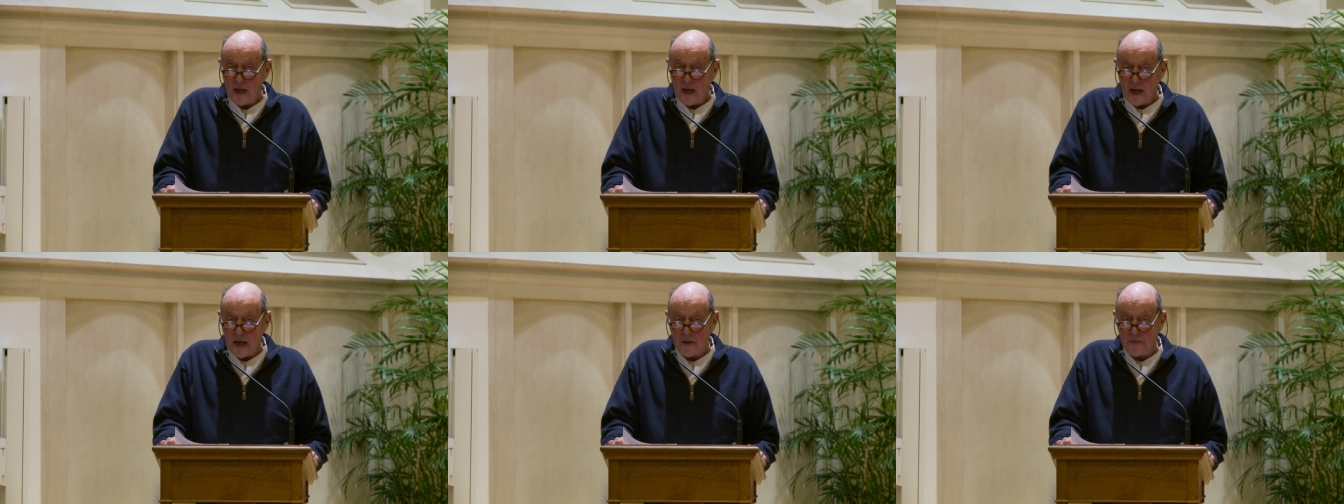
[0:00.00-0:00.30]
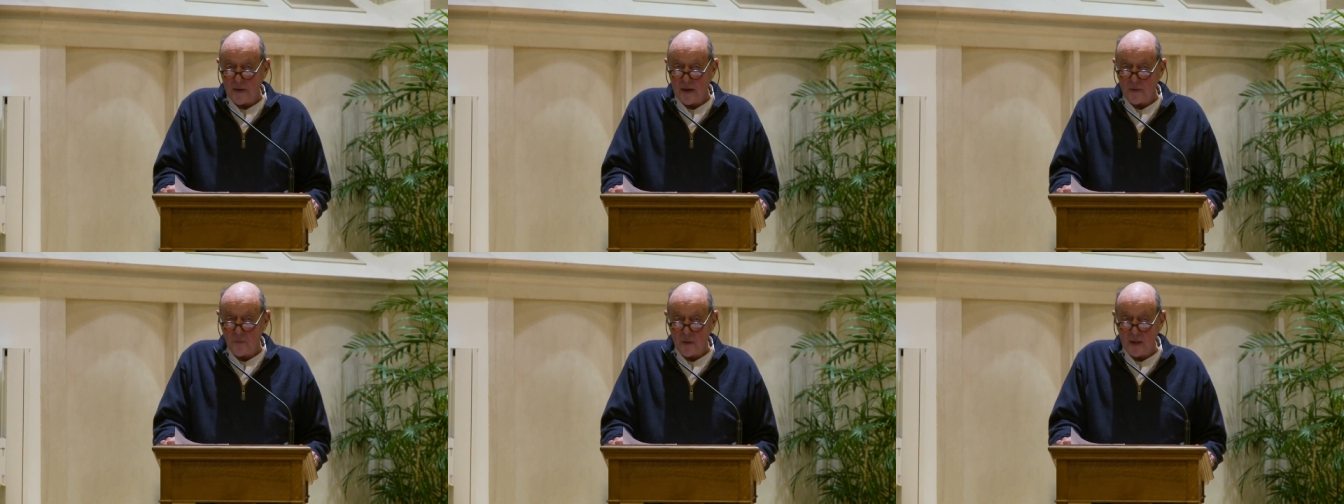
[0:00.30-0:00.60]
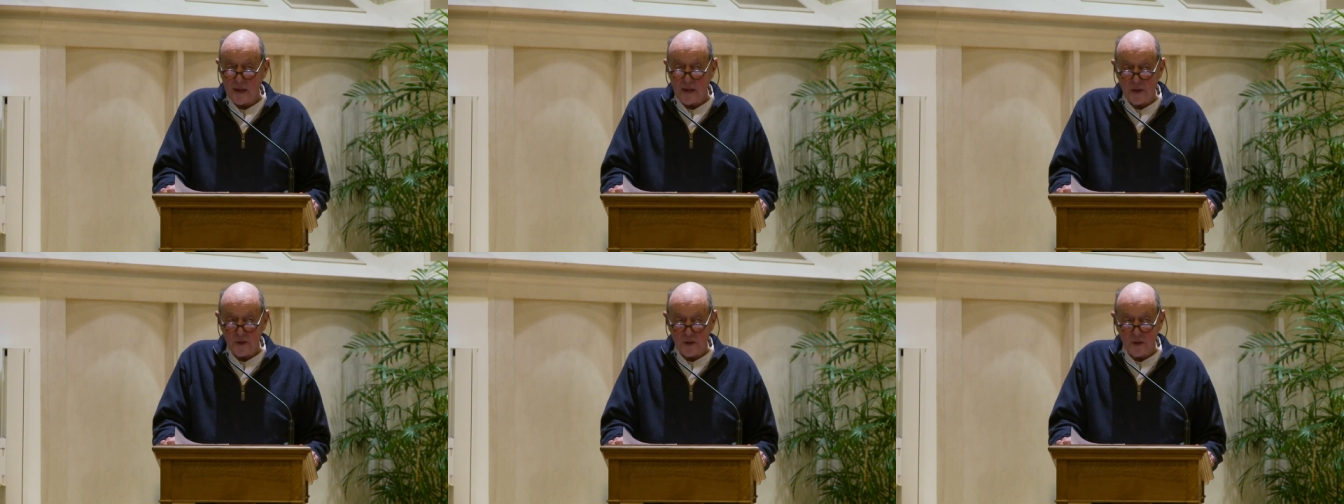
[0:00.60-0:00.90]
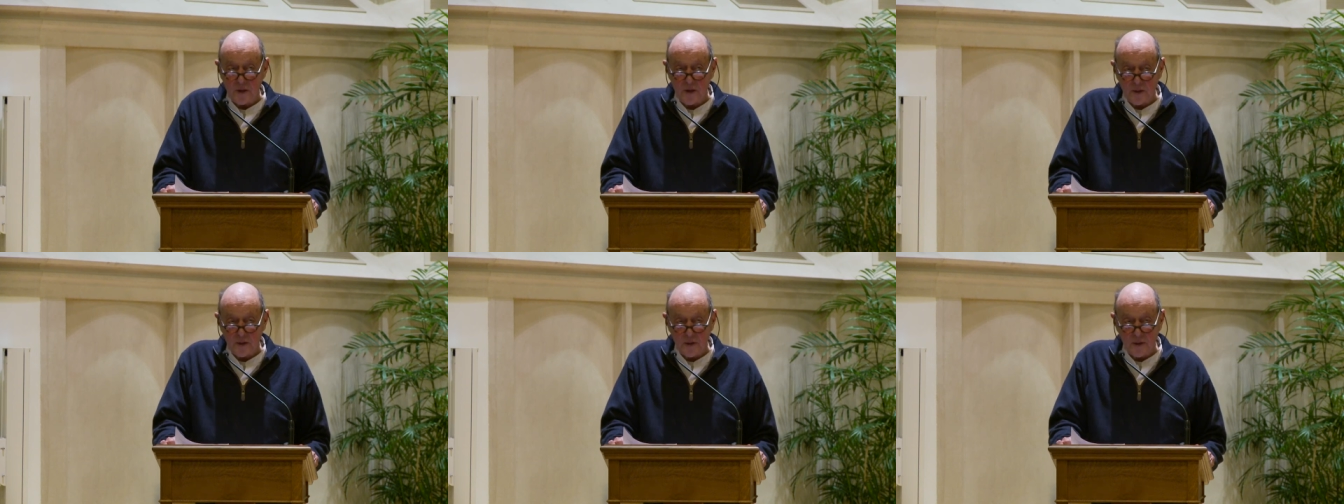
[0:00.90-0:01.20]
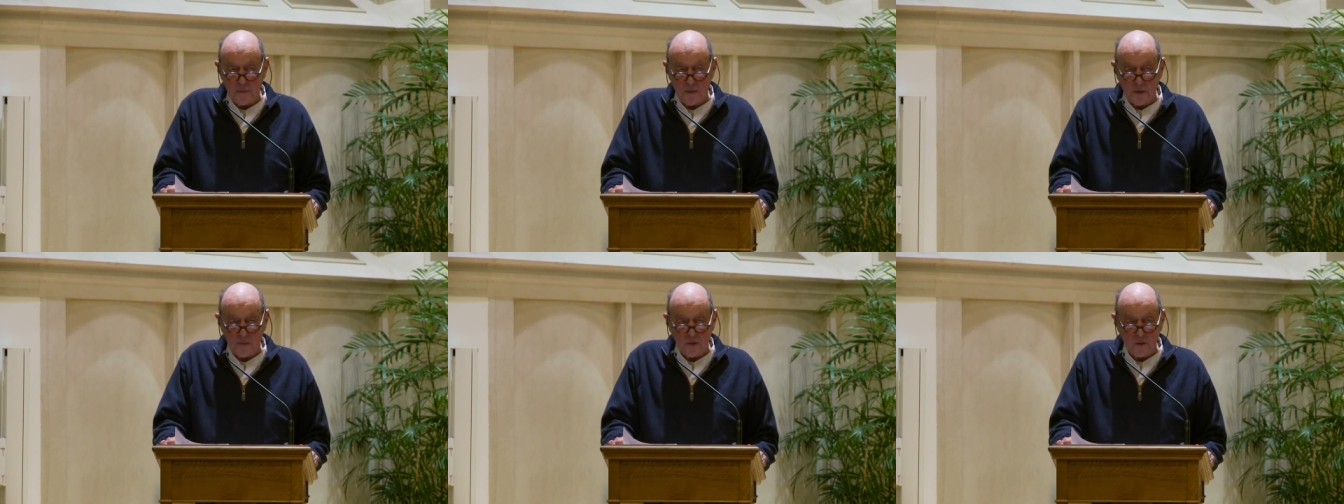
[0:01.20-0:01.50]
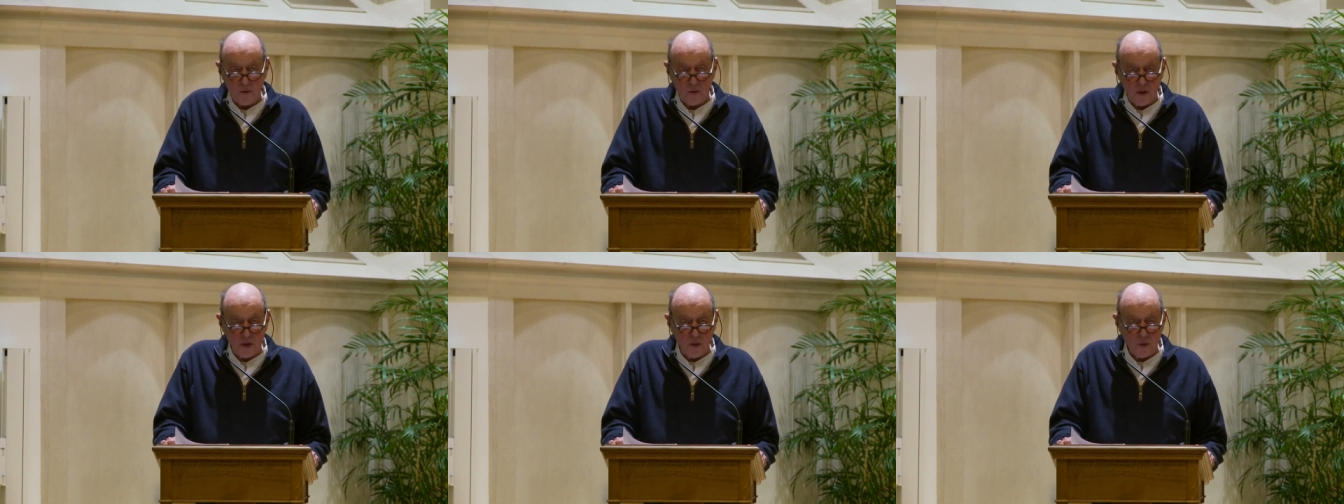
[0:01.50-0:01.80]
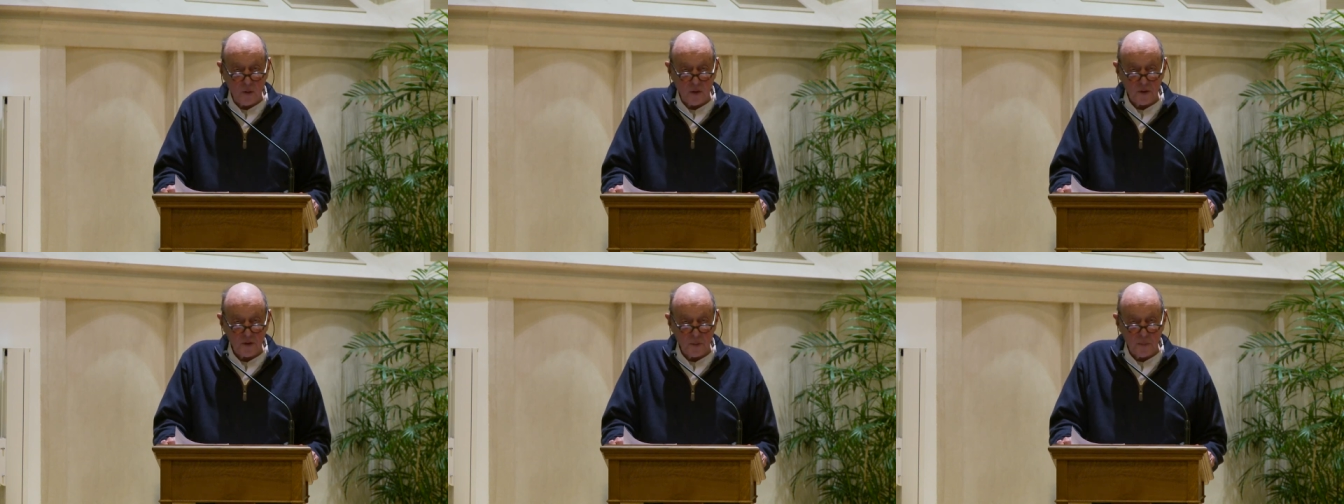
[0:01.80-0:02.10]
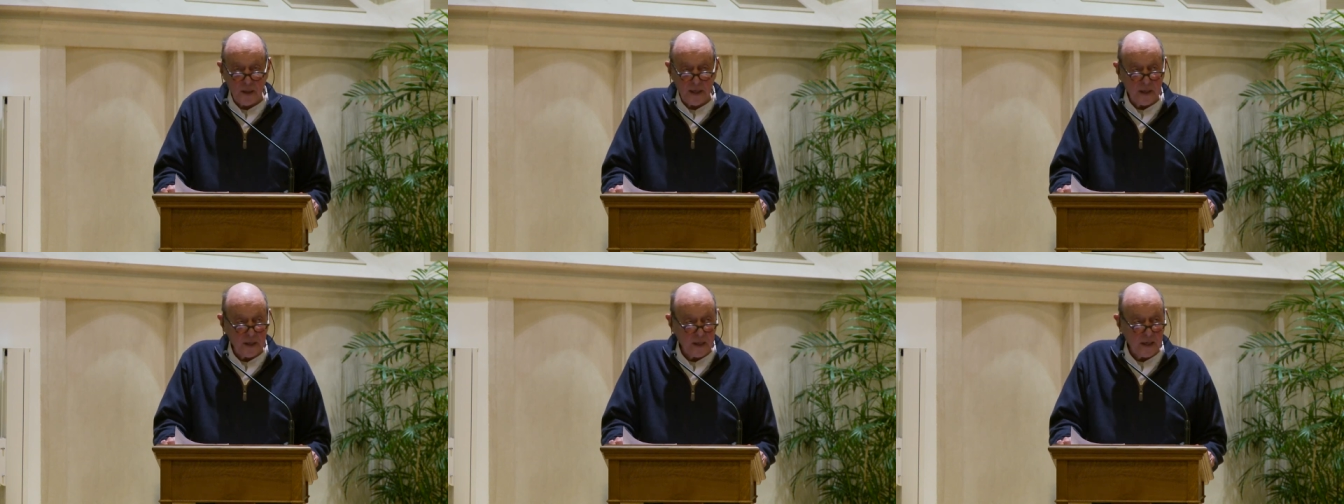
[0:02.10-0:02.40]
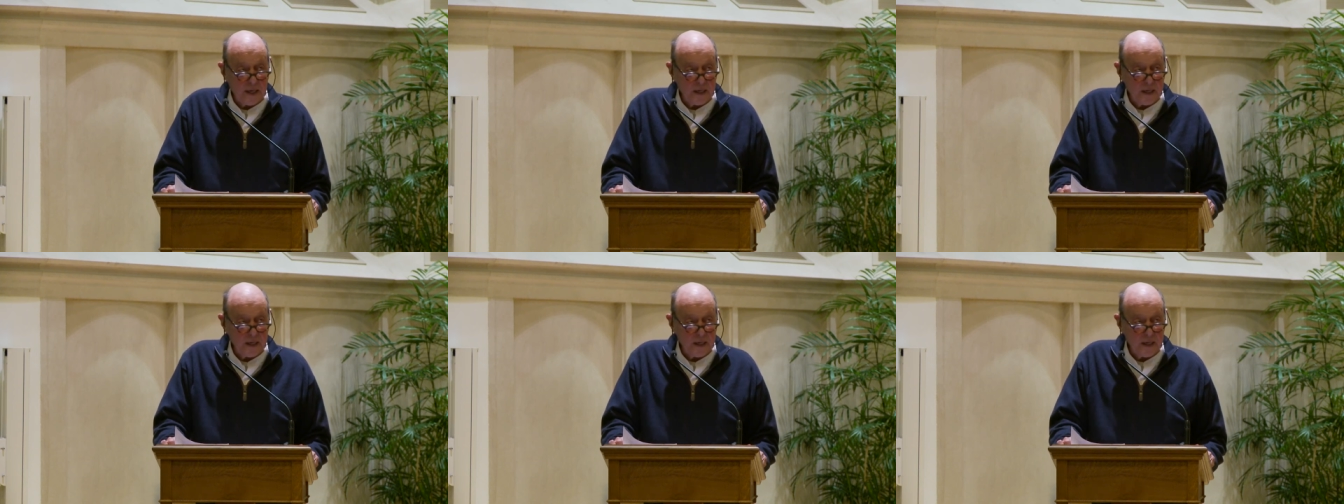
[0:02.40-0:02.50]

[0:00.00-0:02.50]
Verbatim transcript: and they re engineered the river in order to make it